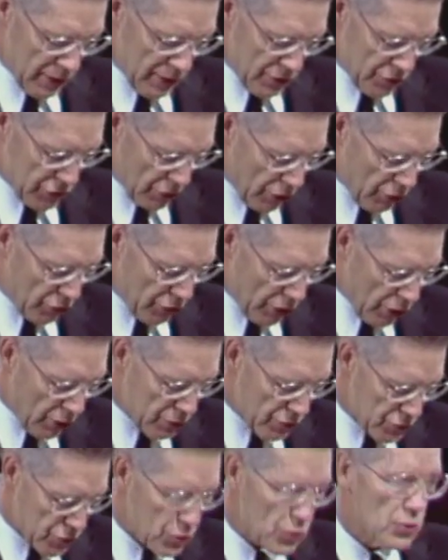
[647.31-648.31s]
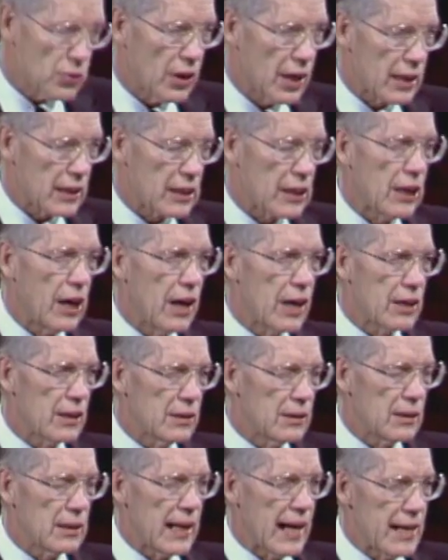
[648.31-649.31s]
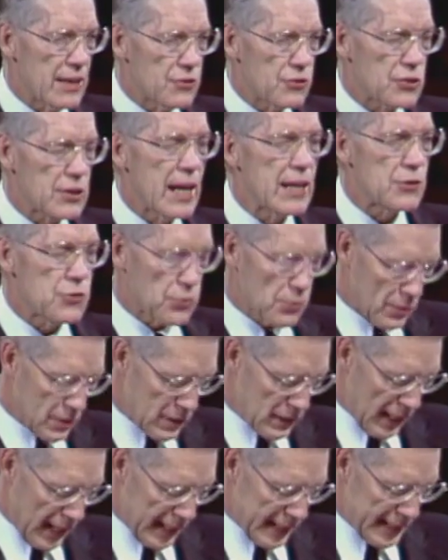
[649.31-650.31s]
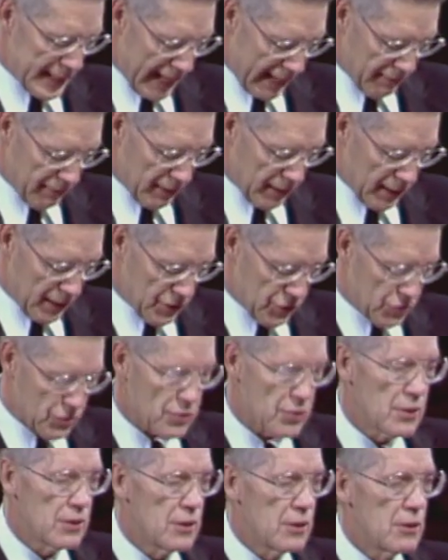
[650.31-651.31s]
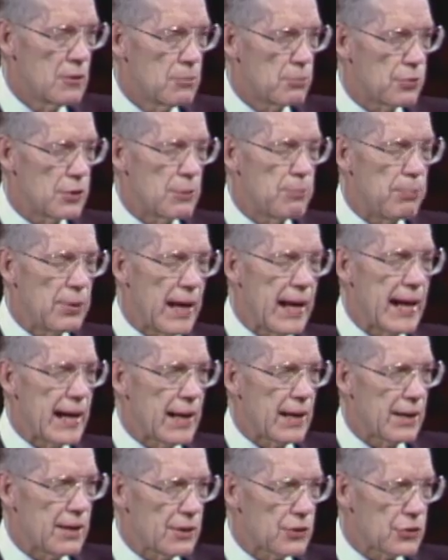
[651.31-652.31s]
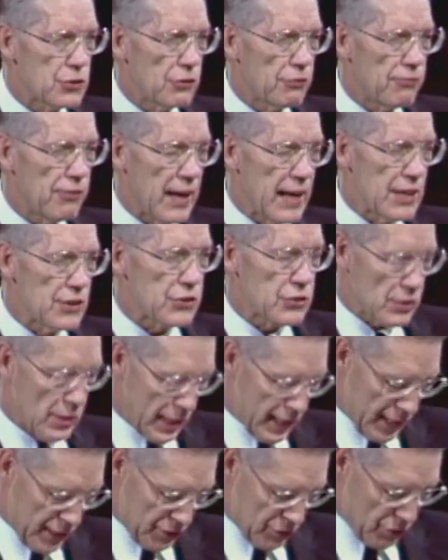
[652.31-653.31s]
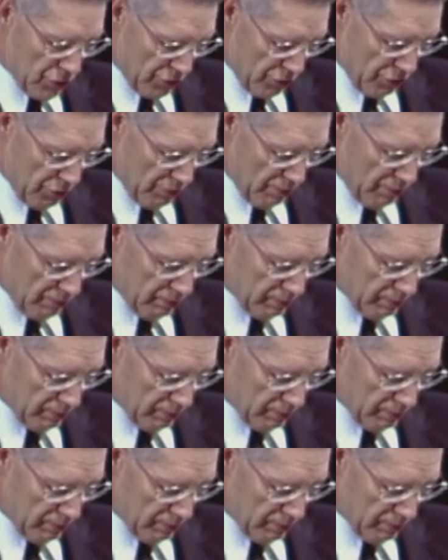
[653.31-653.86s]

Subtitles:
so those who are carnal and sensual and devilish prepare to face their doom.